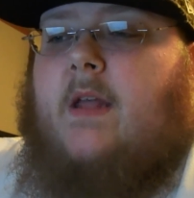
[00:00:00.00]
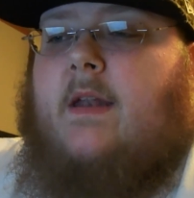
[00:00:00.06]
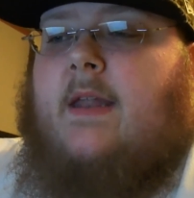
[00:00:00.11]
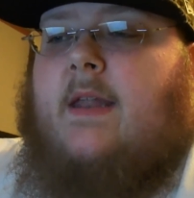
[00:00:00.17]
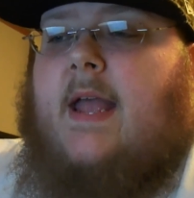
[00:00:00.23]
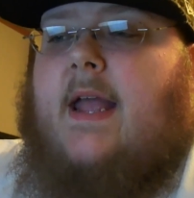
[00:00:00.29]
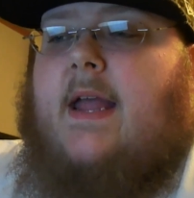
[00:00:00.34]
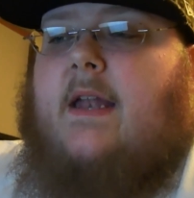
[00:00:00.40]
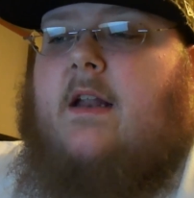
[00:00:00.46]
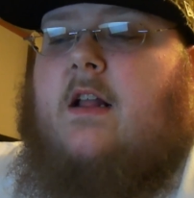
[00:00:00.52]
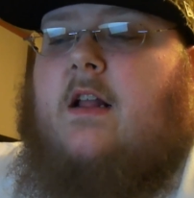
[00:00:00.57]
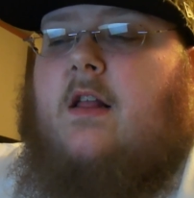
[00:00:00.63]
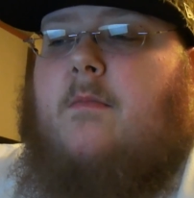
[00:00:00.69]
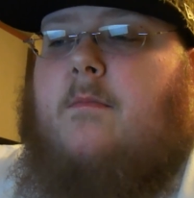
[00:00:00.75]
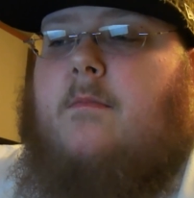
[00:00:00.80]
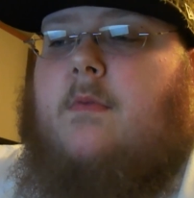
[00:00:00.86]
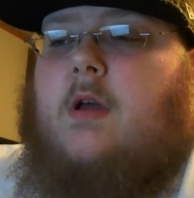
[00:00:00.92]
Dan
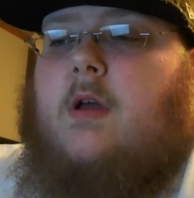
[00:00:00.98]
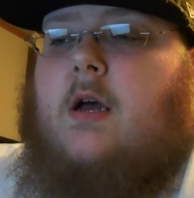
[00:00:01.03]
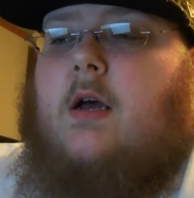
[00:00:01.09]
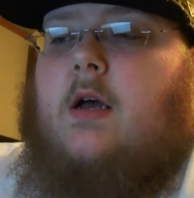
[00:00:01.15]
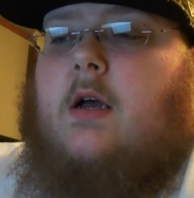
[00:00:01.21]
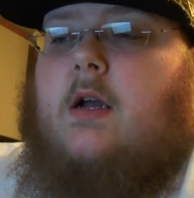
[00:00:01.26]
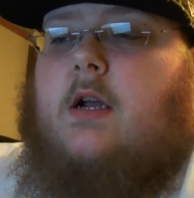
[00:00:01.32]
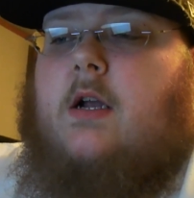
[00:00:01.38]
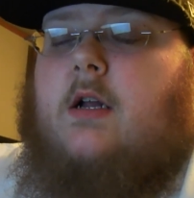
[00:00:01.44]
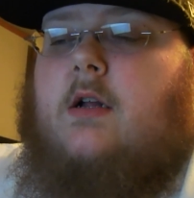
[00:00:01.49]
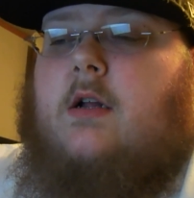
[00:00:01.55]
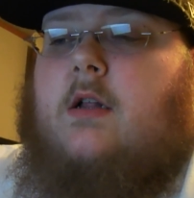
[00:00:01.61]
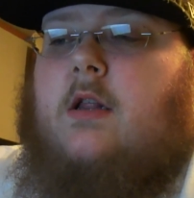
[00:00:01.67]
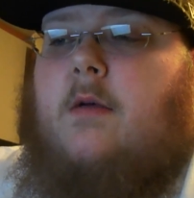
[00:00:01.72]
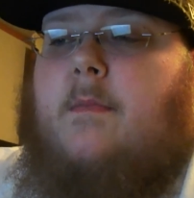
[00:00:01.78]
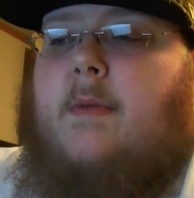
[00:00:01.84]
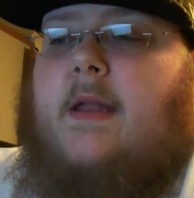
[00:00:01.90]
Clem uh,
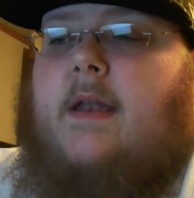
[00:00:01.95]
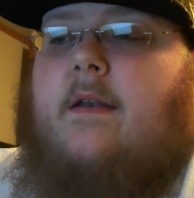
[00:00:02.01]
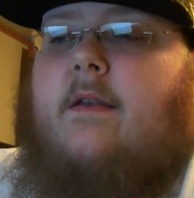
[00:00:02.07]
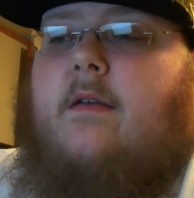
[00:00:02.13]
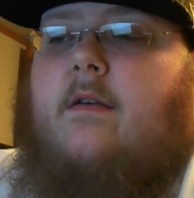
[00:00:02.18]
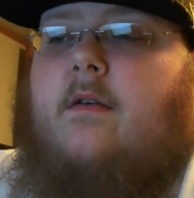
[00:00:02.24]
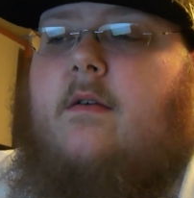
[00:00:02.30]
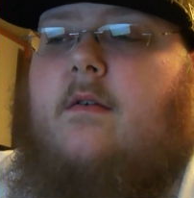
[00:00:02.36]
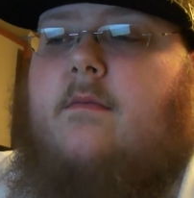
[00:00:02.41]
Clement